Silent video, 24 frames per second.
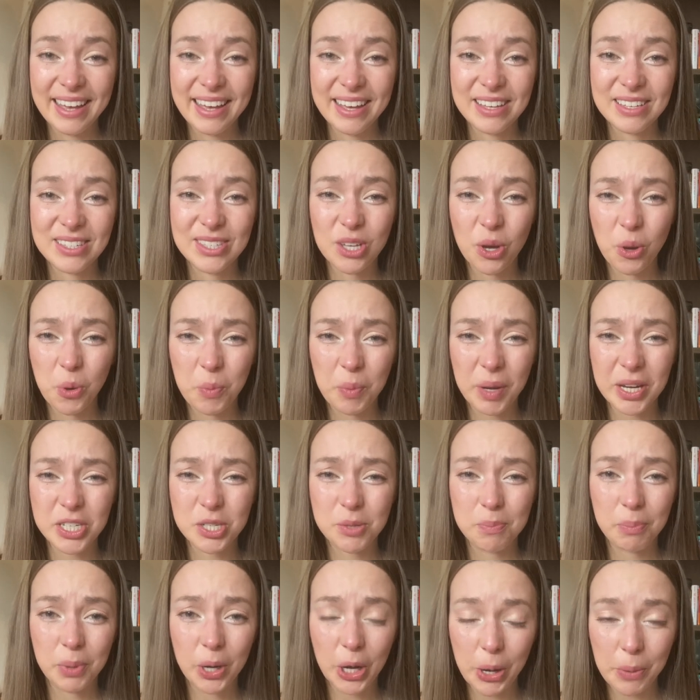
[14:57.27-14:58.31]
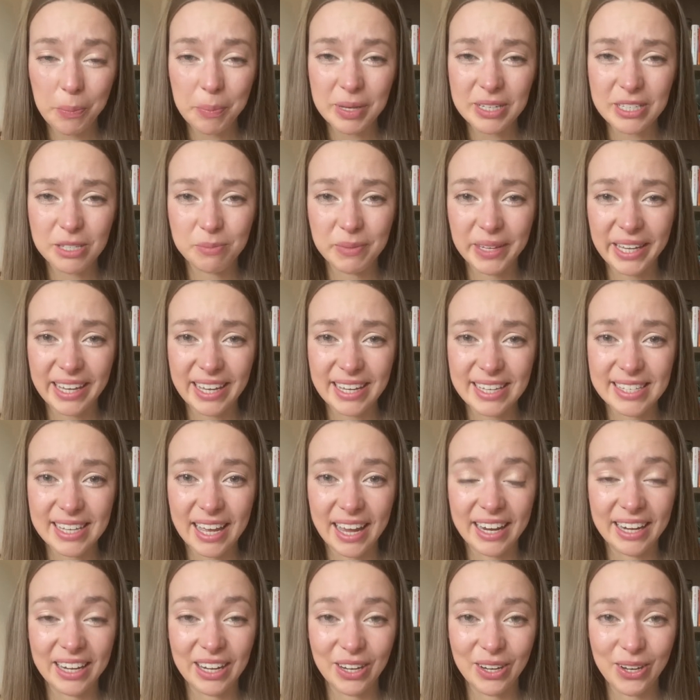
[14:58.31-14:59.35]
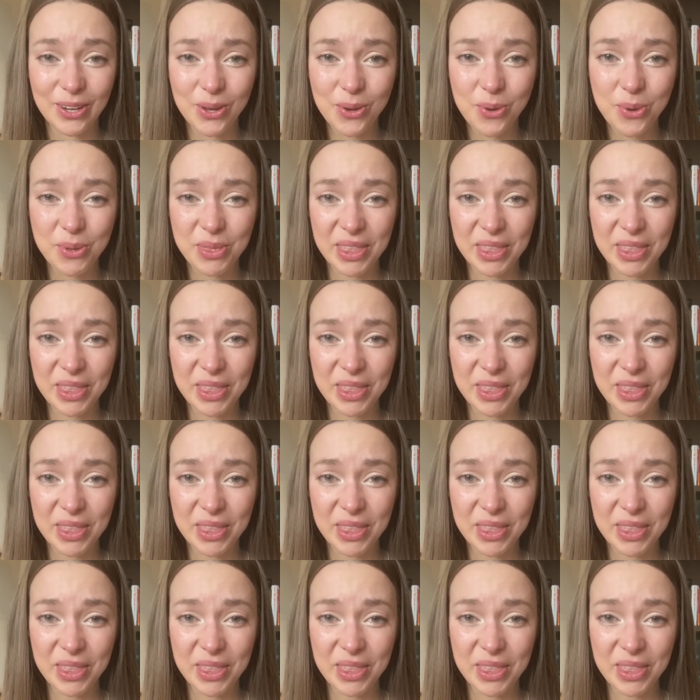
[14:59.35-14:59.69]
so much purpose because I knew